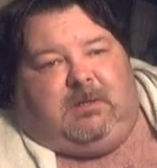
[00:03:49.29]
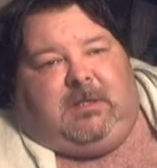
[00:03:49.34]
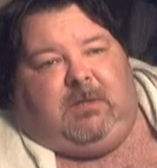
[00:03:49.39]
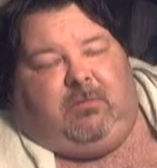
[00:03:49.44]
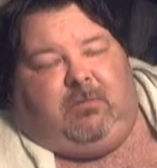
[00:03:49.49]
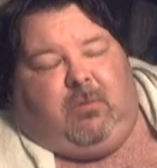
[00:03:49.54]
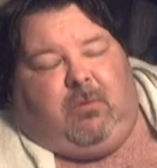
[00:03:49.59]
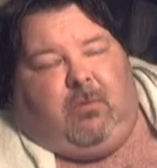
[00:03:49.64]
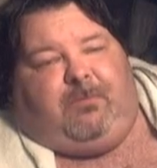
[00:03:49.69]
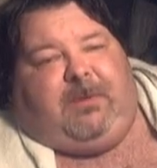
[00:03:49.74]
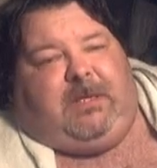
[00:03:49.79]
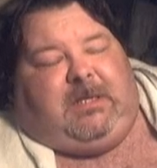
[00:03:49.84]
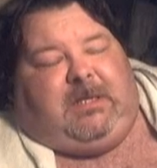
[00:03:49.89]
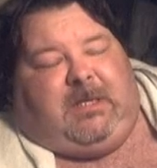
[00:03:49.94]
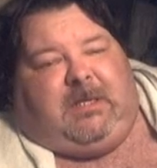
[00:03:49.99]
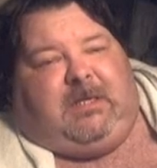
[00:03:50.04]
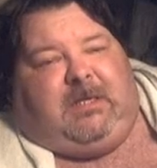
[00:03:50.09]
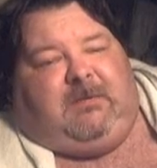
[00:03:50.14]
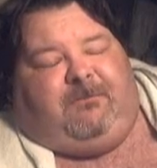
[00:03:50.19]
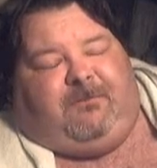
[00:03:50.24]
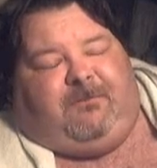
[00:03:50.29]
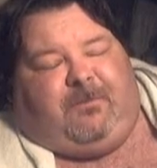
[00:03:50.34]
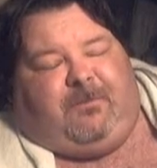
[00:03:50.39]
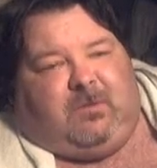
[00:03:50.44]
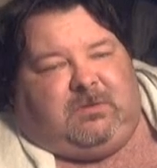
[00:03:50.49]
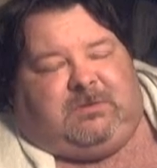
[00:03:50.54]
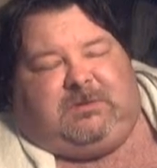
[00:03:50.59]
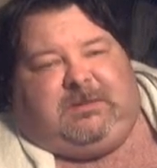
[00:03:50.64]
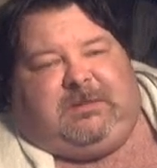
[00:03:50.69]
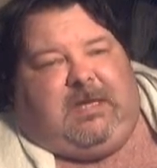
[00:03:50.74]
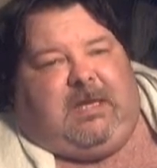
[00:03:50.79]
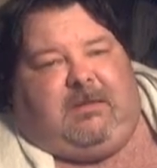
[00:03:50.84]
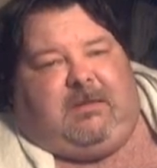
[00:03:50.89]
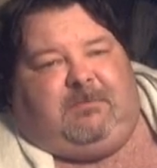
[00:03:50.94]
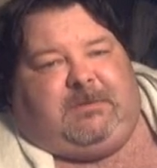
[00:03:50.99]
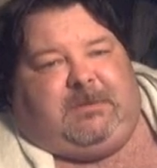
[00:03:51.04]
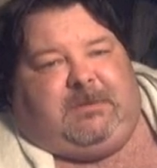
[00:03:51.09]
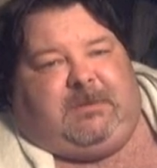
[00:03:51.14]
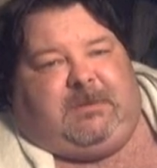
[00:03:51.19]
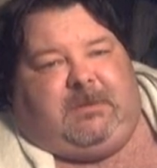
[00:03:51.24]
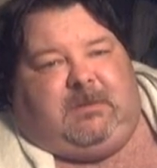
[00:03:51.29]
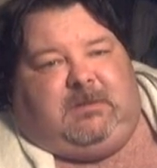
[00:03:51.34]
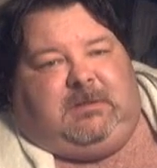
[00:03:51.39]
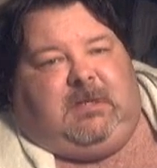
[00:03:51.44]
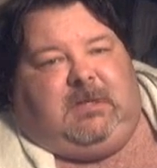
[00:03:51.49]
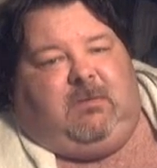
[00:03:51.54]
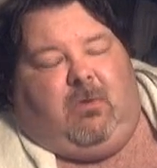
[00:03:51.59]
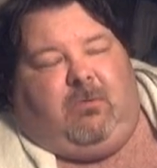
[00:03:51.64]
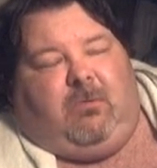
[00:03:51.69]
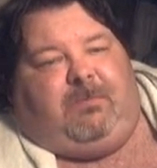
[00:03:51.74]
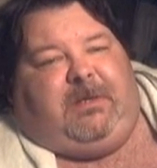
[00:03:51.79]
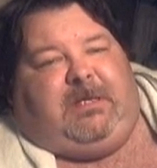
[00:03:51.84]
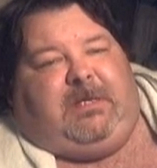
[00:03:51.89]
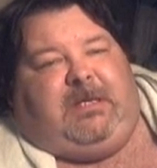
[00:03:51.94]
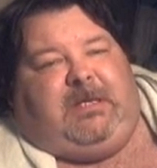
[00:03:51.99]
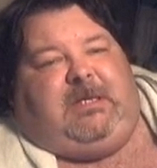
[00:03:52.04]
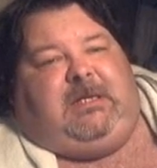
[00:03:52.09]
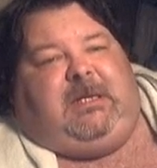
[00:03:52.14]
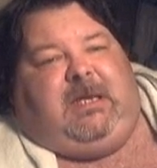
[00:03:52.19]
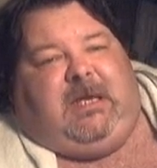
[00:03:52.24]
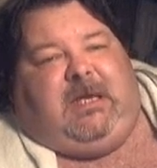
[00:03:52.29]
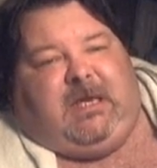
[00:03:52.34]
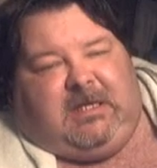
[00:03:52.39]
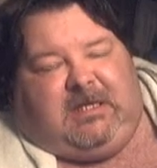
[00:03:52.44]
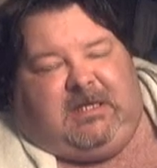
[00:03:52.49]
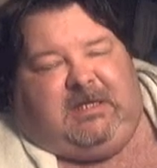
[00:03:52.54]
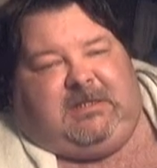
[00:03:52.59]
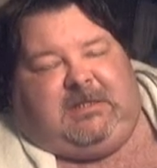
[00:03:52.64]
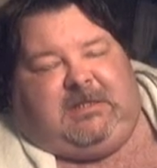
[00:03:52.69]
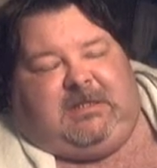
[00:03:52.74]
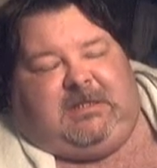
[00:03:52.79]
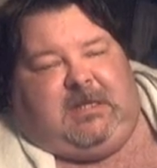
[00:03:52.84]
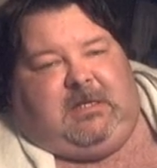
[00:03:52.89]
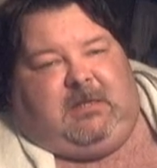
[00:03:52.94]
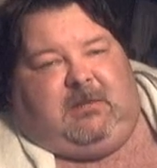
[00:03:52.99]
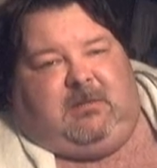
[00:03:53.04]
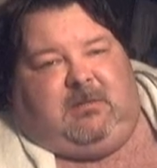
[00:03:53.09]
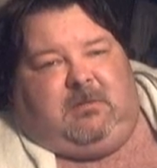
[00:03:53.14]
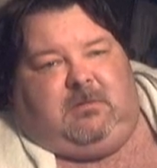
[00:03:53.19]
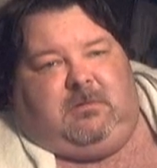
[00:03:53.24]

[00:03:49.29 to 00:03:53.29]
They won't be getting food stamps. They won't be getting anything.